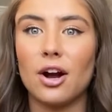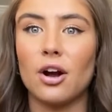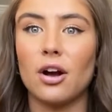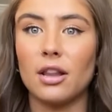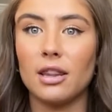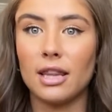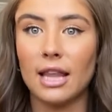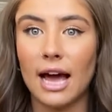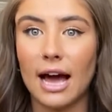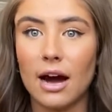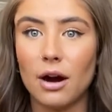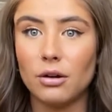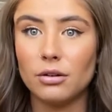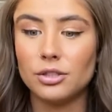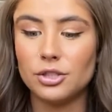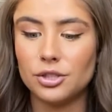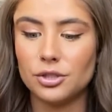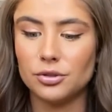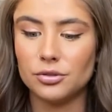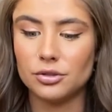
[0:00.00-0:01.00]
allowed
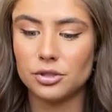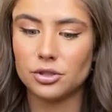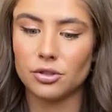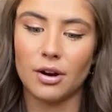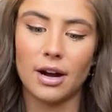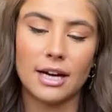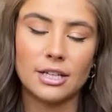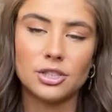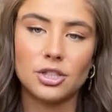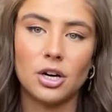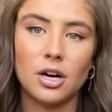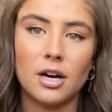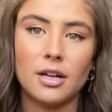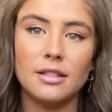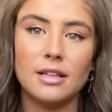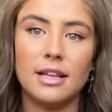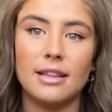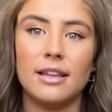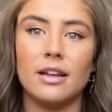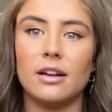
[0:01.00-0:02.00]
to scratch on,
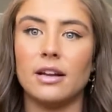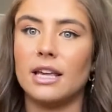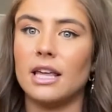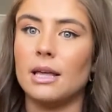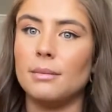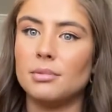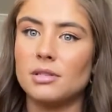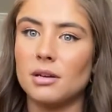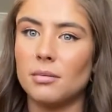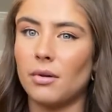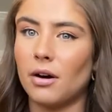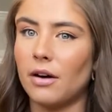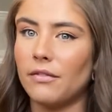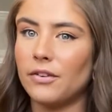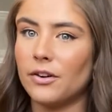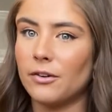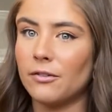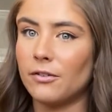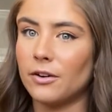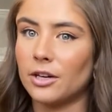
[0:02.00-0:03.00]
then it keeps them off
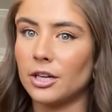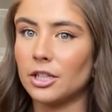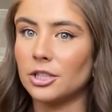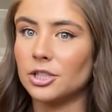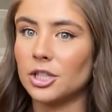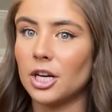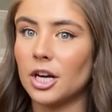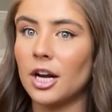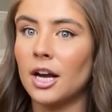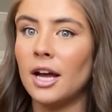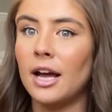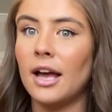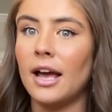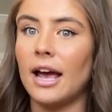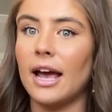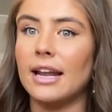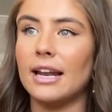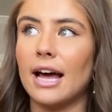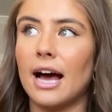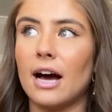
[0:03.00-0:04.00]
your furniture,
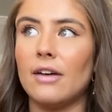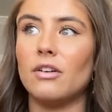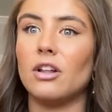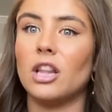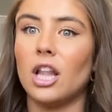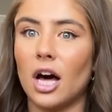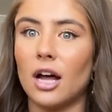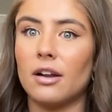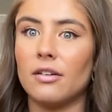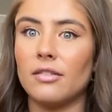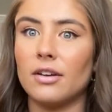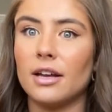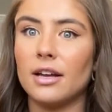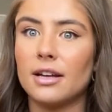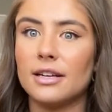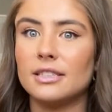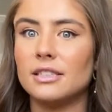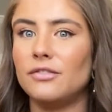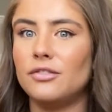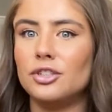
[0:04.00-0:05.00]
and to have a lot of it.
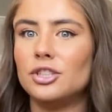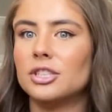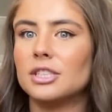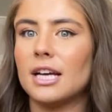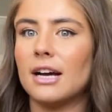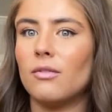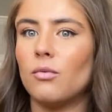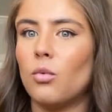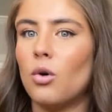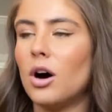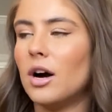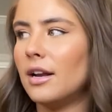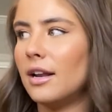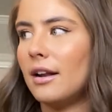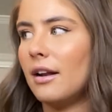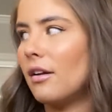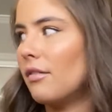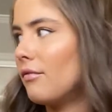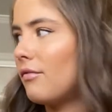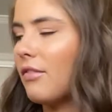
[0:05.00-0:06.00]
Because if you just have 1
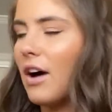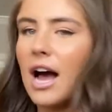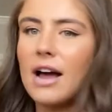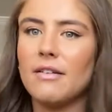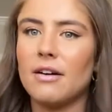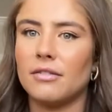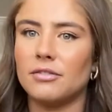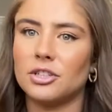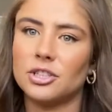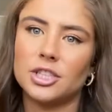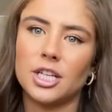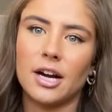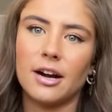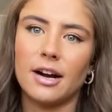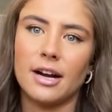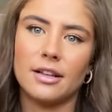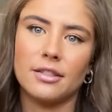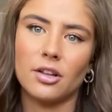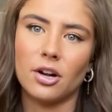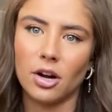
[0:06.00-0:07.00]
and 5 have to share
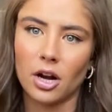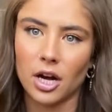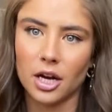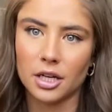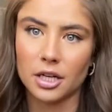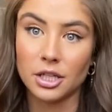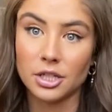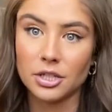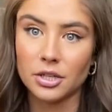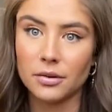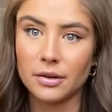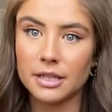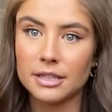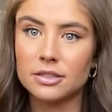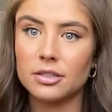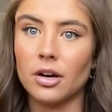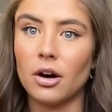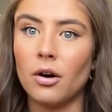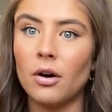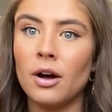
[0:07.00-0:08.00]
it, they're not going to do it.
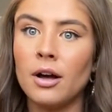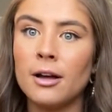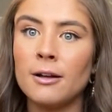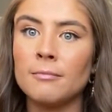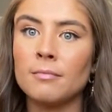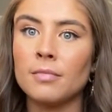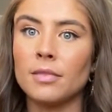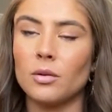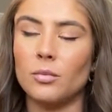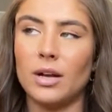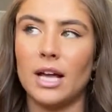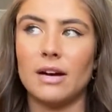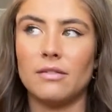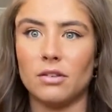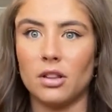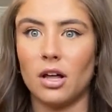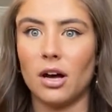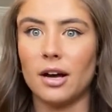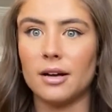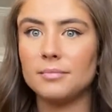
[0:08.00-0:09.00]
So we have a
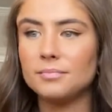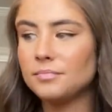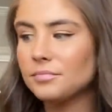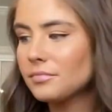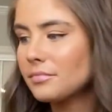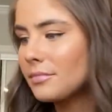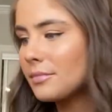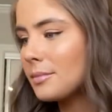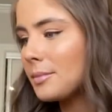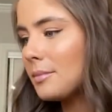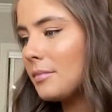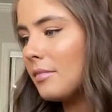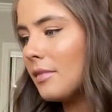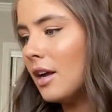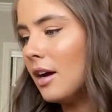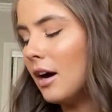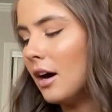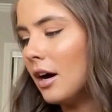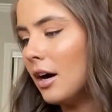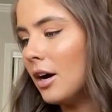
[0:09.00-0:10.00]
lot.
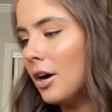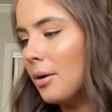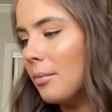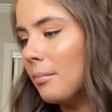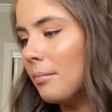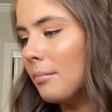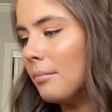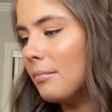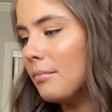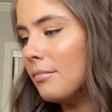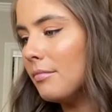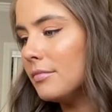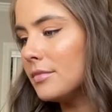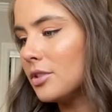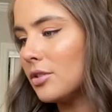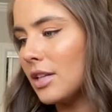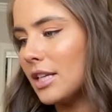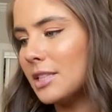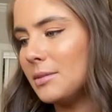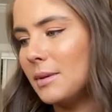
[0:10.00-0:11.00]
So
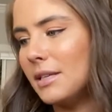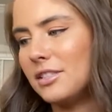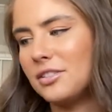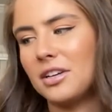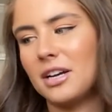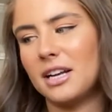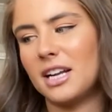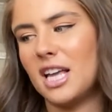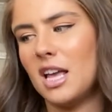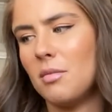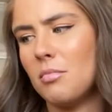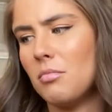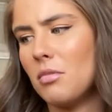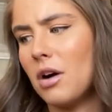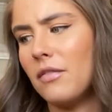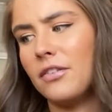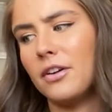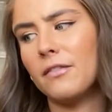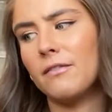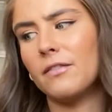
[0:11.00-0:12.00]
that's basically how to keep them
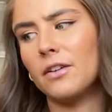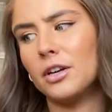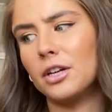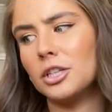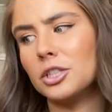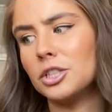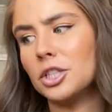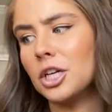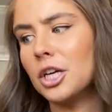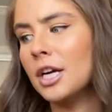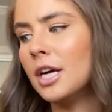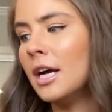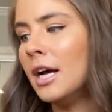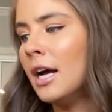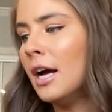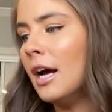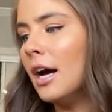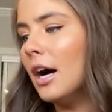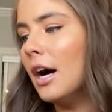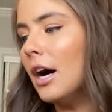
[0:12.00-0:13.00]
off your furniture.
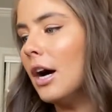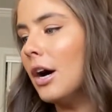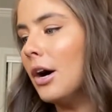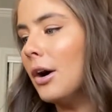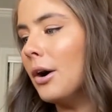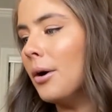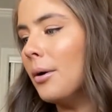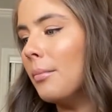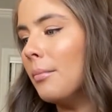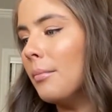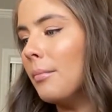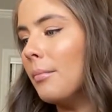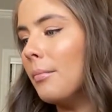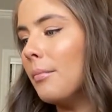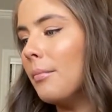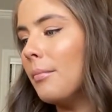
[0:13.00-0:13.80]
Some